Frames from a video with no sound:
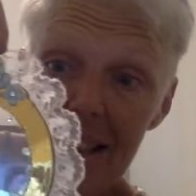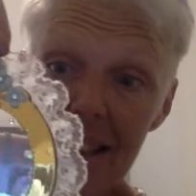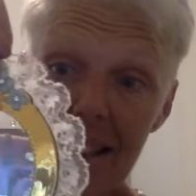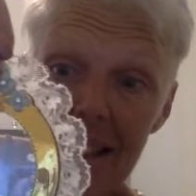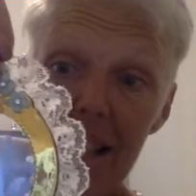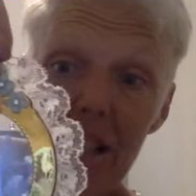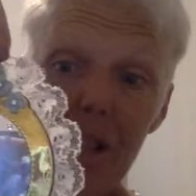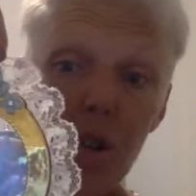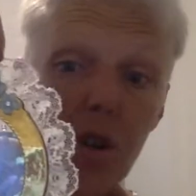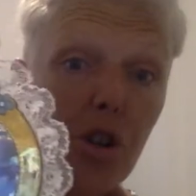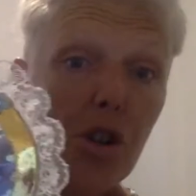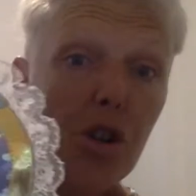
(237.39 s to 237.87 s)

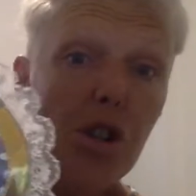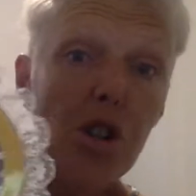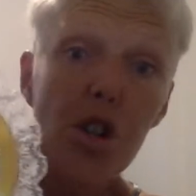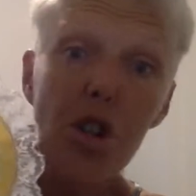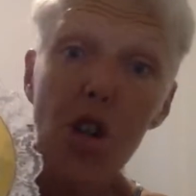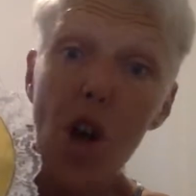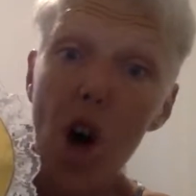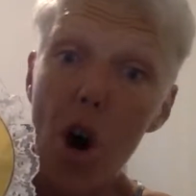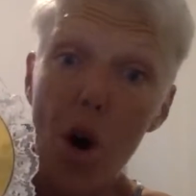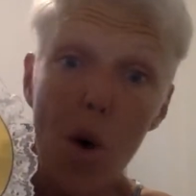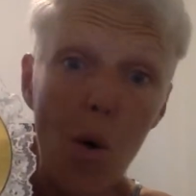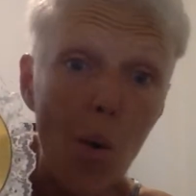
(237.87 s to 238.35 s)
These are
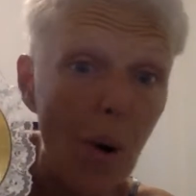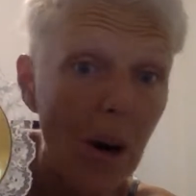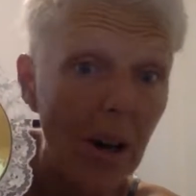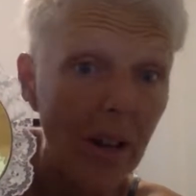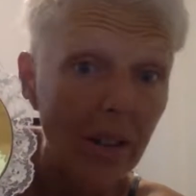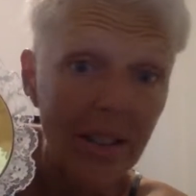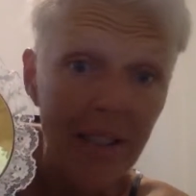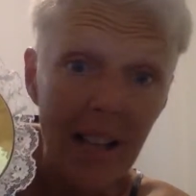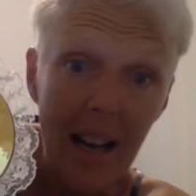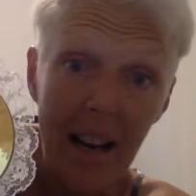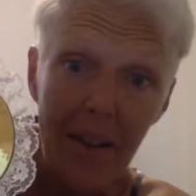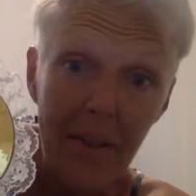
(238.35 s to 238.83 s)
so
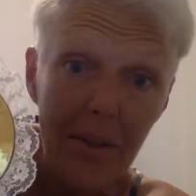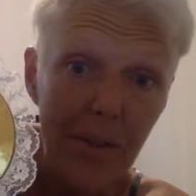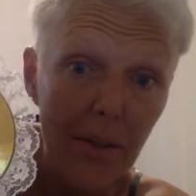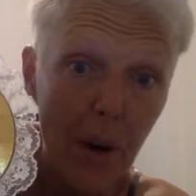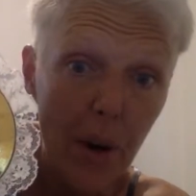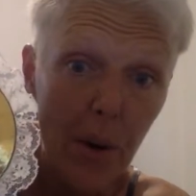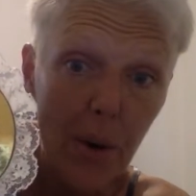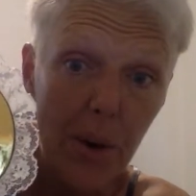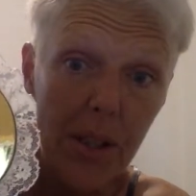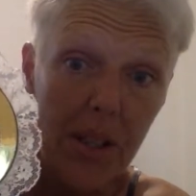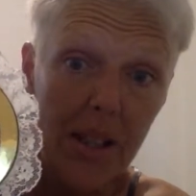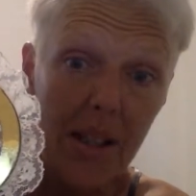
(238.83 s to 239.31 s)
well done,
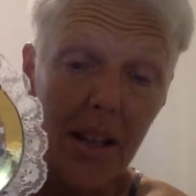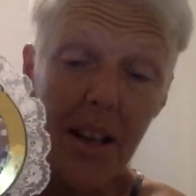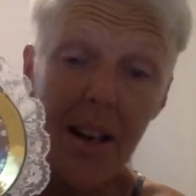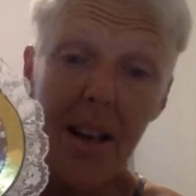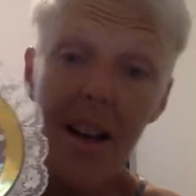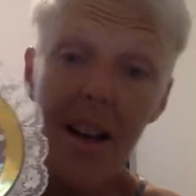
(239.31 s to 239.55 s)
folks.